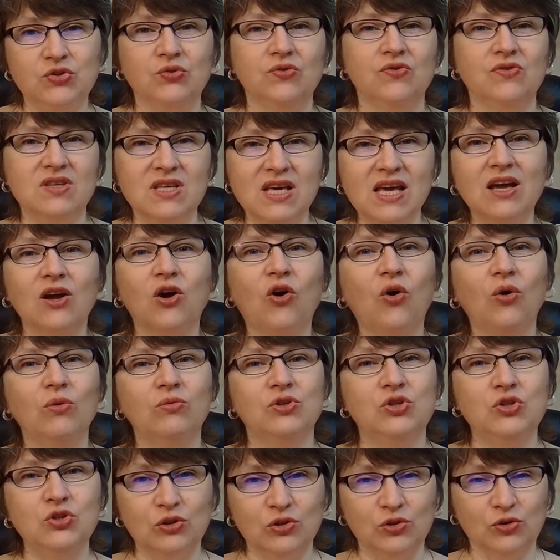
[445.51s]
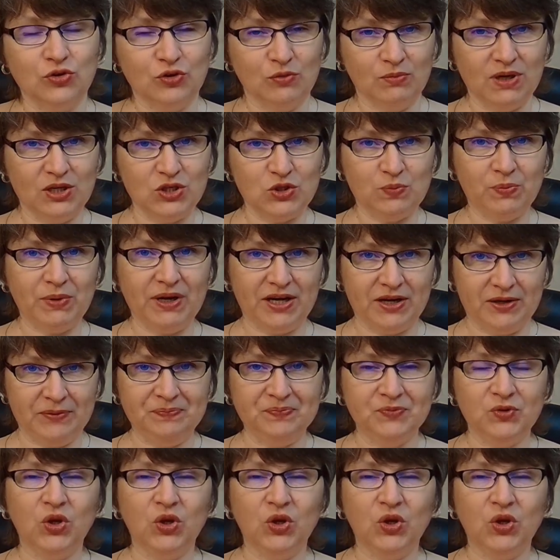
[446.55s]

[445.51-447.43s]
they're going to learn much better.